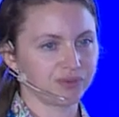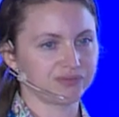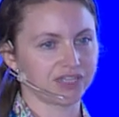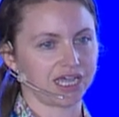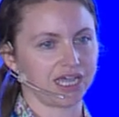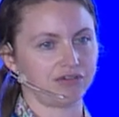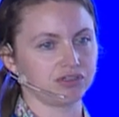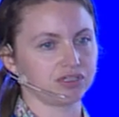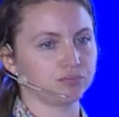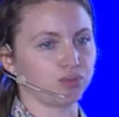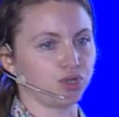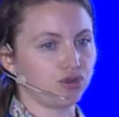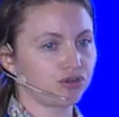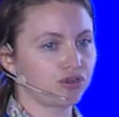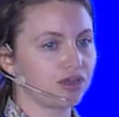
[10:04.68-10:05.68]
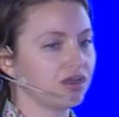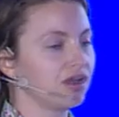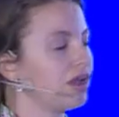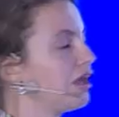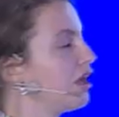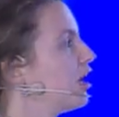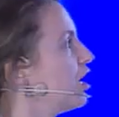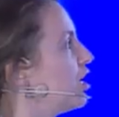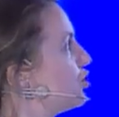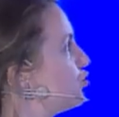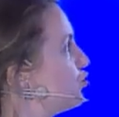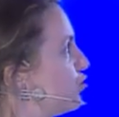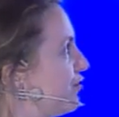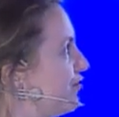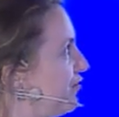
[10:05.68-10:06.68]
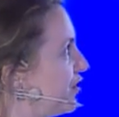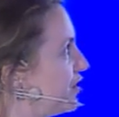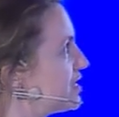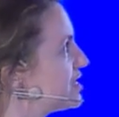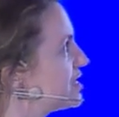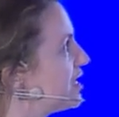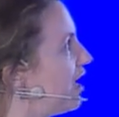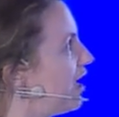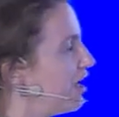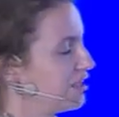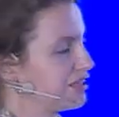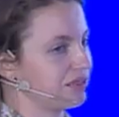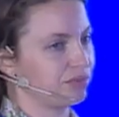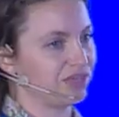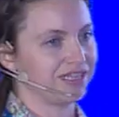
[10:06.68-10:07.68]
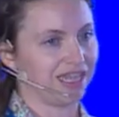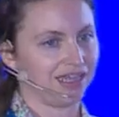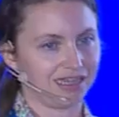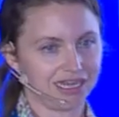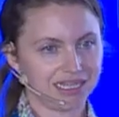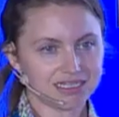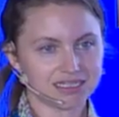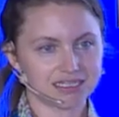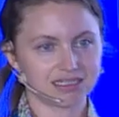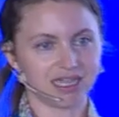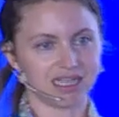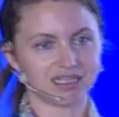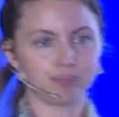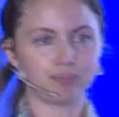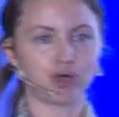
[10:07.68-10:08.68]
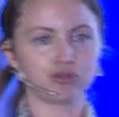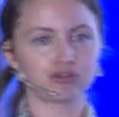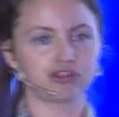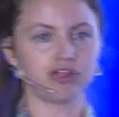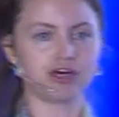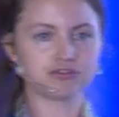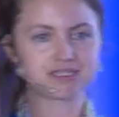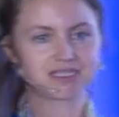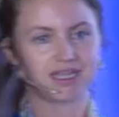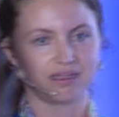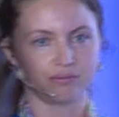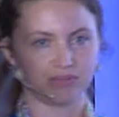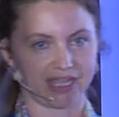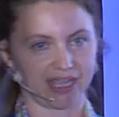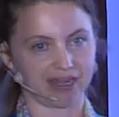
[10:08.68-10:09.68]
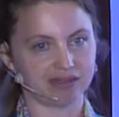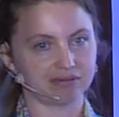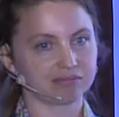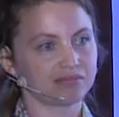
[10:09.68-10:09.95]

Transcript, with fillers: of the current block to the first item in that list and the poll close time there.